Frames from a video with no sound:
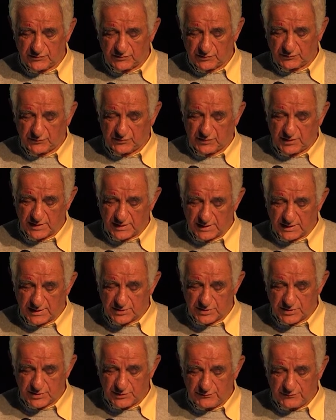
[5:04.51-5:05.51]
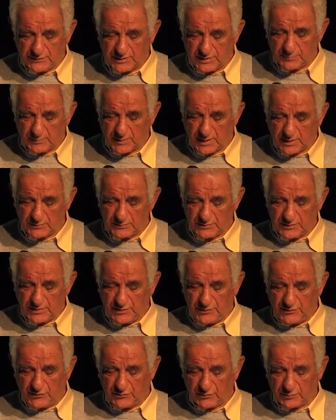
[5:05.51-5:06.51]
of Syria shifted
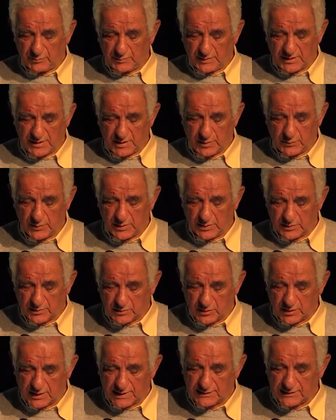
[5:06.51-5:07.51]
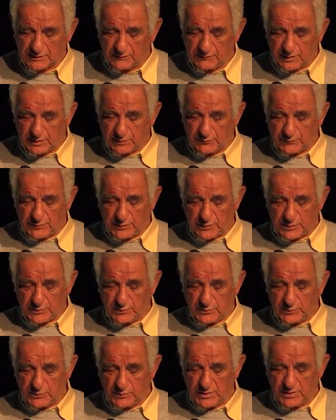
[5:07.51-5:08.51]
boundaries, but they were collectively referred
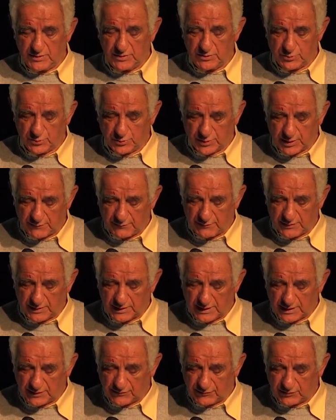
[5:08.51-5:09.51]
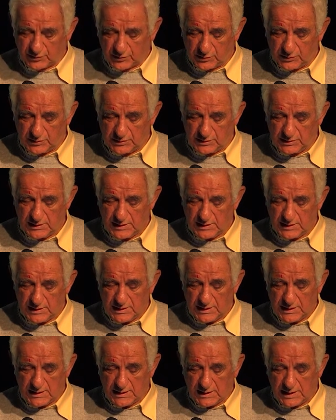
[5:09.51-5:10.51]
to in the geographic lexicon
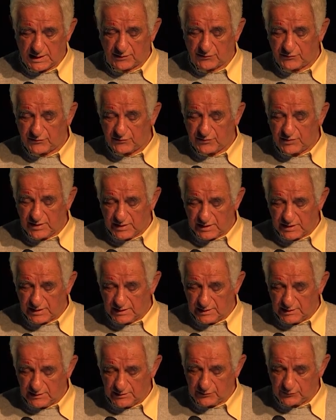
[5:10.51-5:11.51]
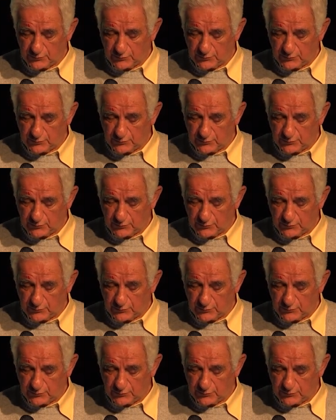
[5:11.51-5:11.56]
as Syria,